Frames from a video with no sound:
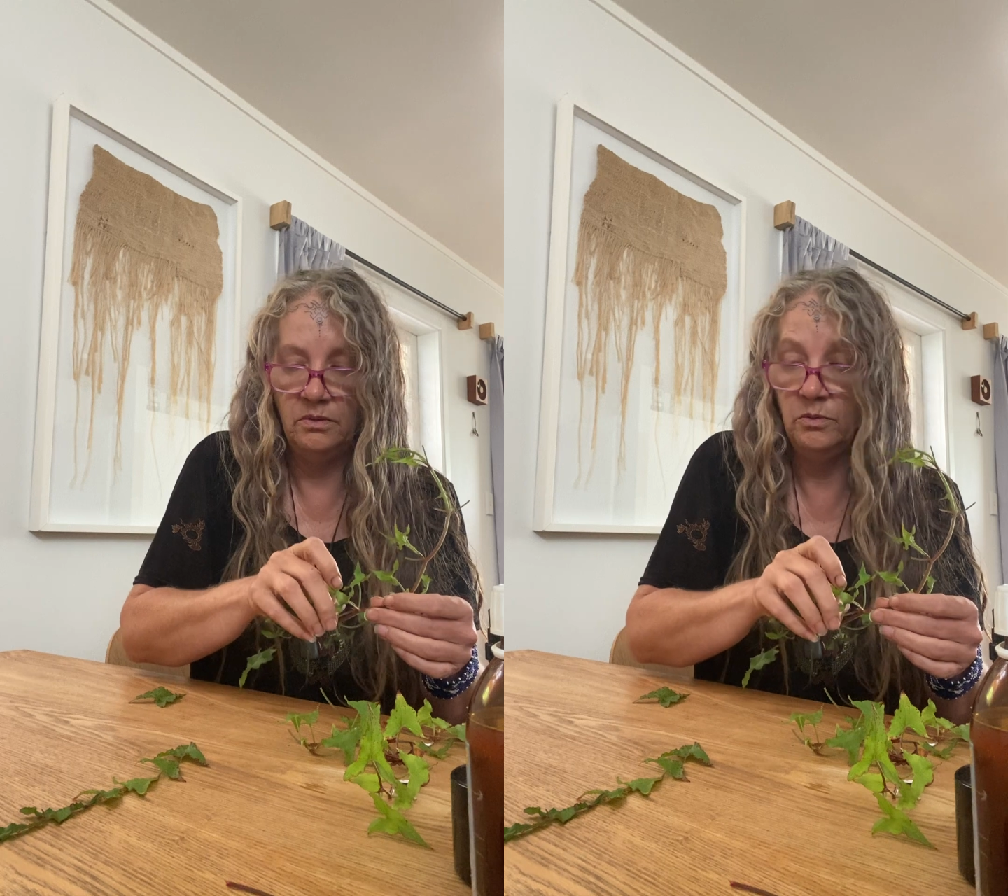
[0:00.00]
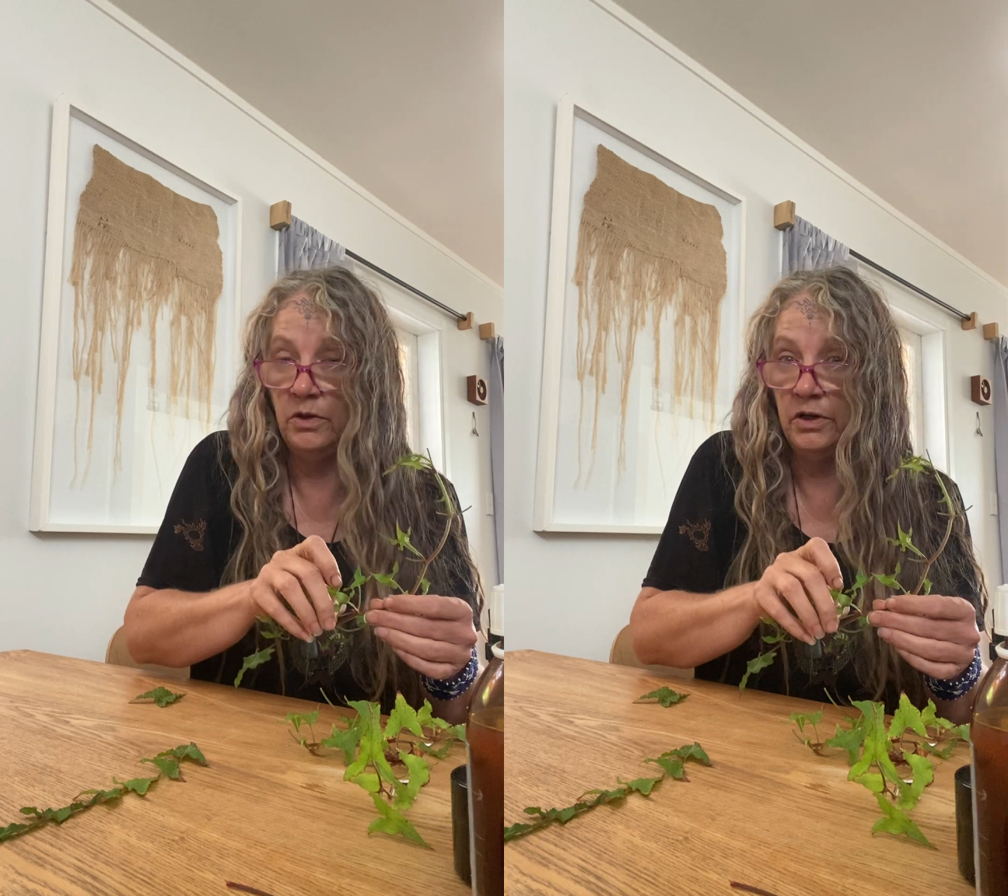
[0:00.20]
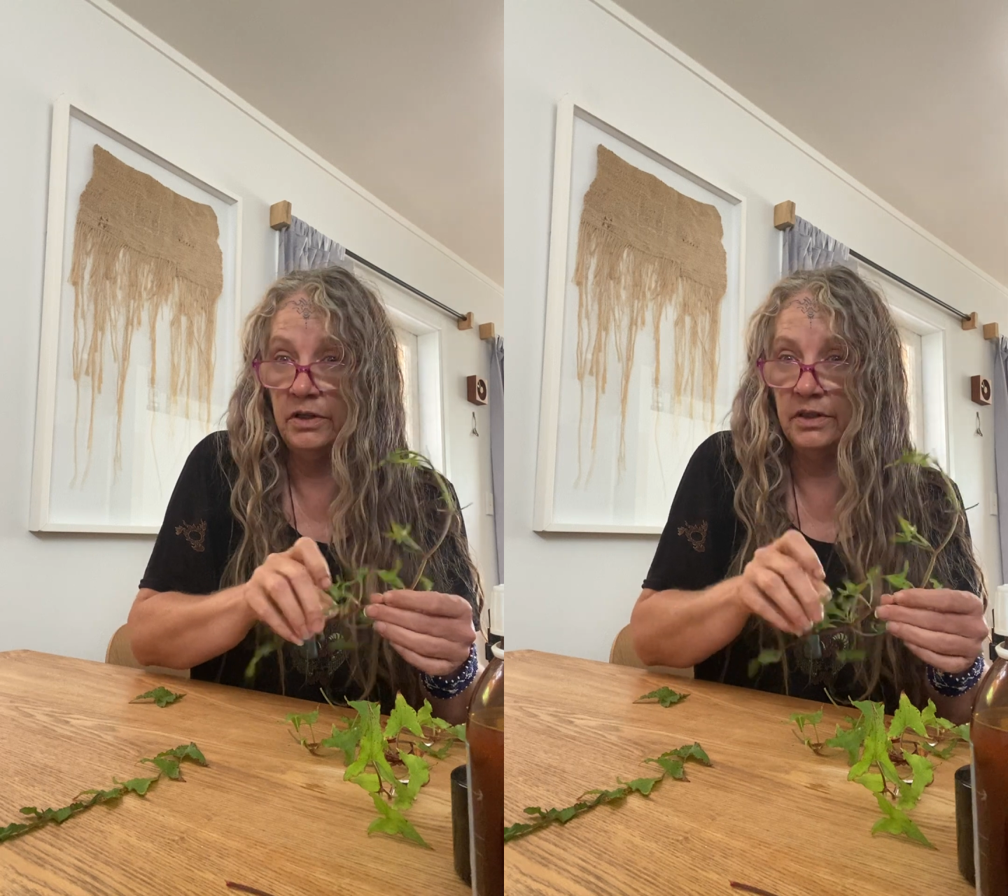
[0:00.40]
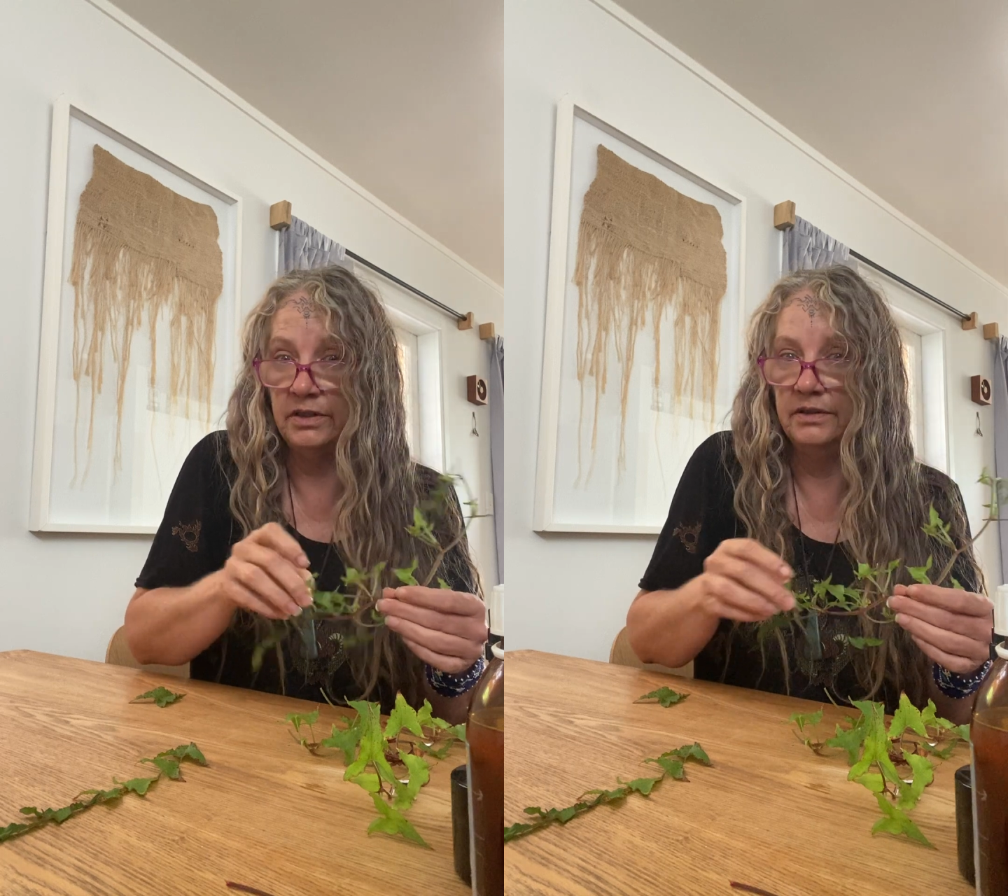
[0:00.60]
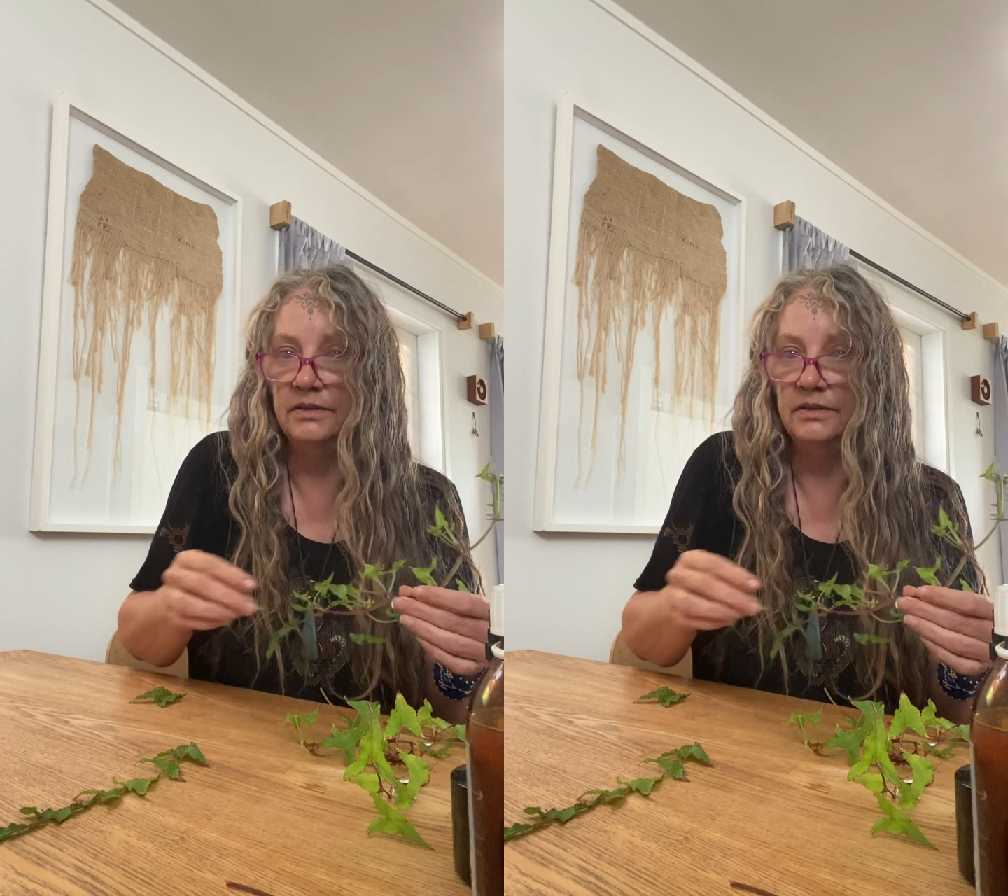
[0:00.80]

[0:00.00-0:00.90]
work.